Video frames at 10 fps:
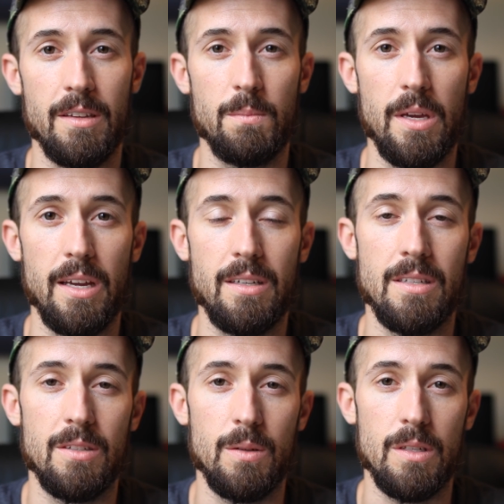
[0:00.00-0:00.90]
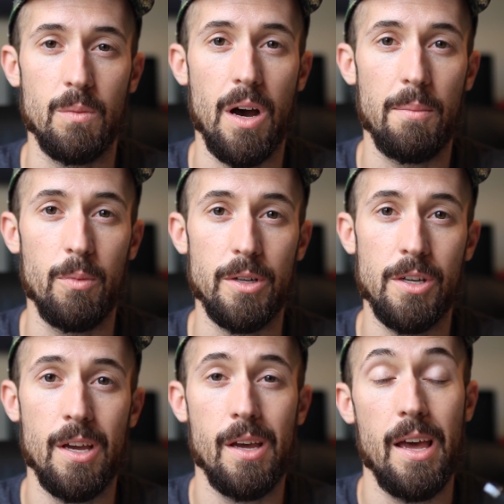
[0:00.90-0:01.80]
this B18C swap,
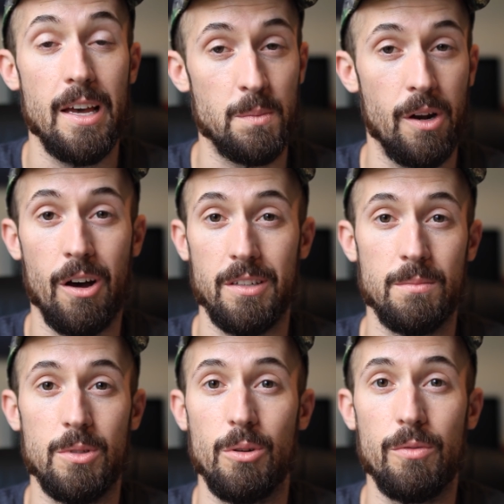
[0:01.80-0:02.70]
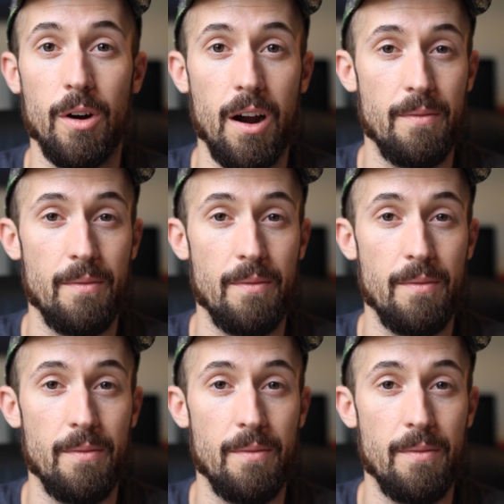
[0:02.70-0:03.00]
which has been awesome so far.